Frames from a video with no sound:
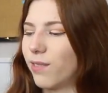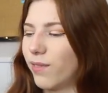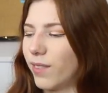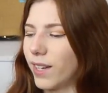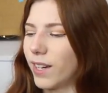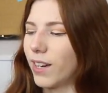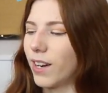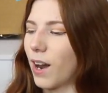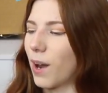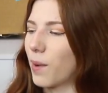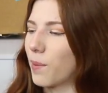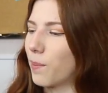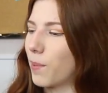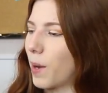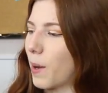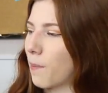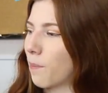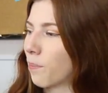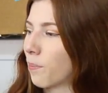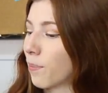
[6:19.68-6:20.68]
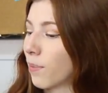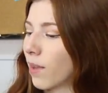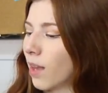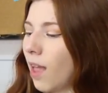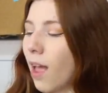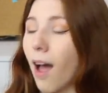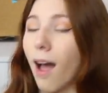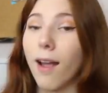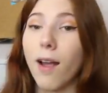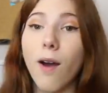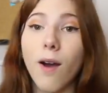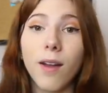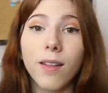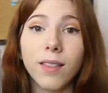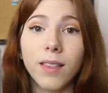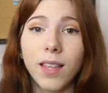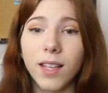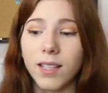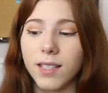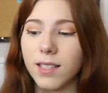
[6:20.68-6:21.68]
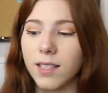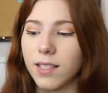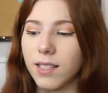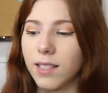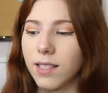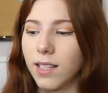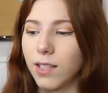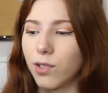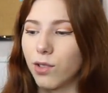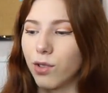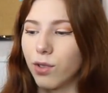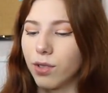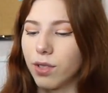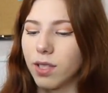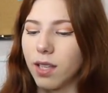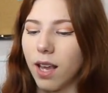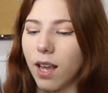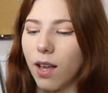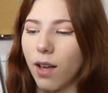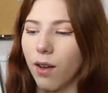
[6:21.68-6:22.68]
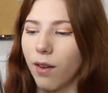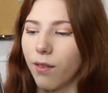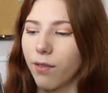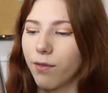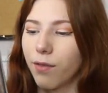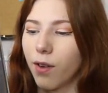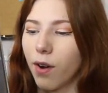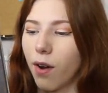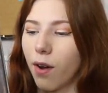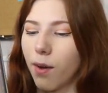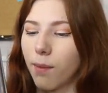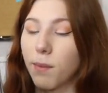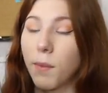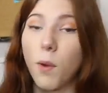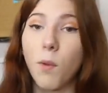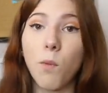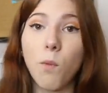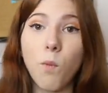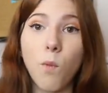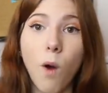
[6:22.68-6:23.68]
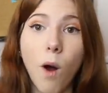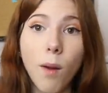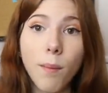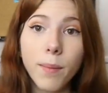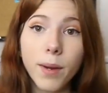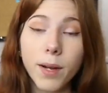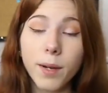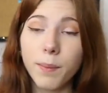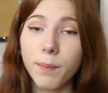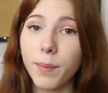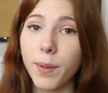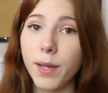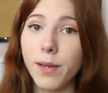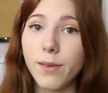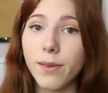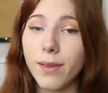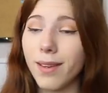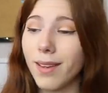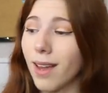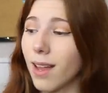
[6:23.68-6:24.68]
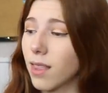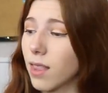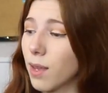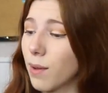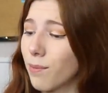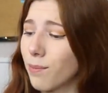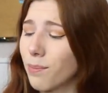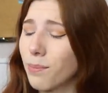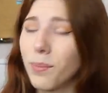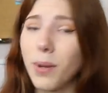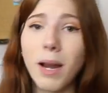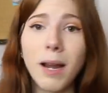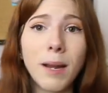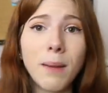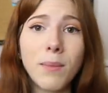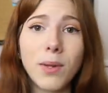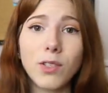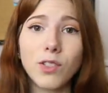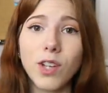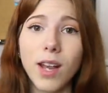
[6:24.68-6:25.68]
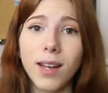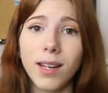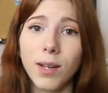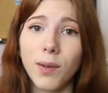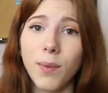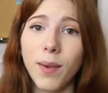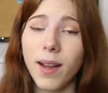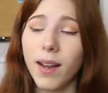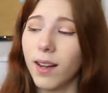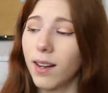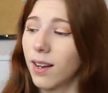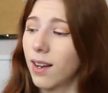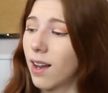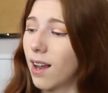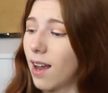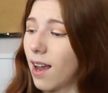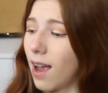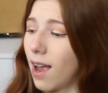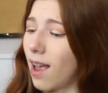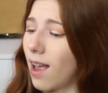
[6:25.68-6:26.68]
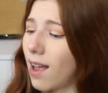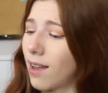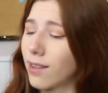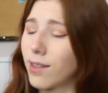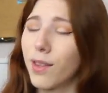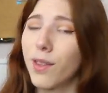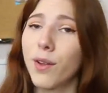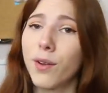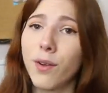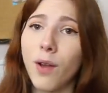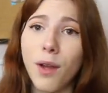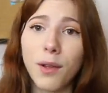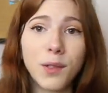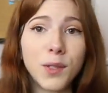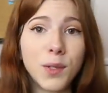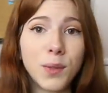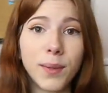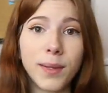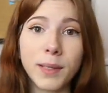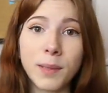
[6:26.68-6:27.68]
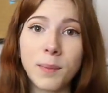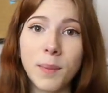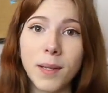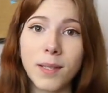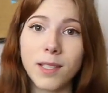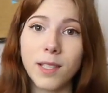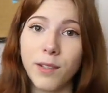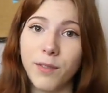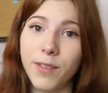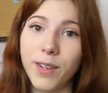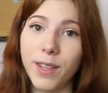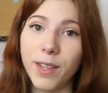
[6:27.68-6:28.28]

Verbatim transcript: to figure out, but I got this digital scale from Walmart, but you can get them pretty much anywhere and they're not too expensive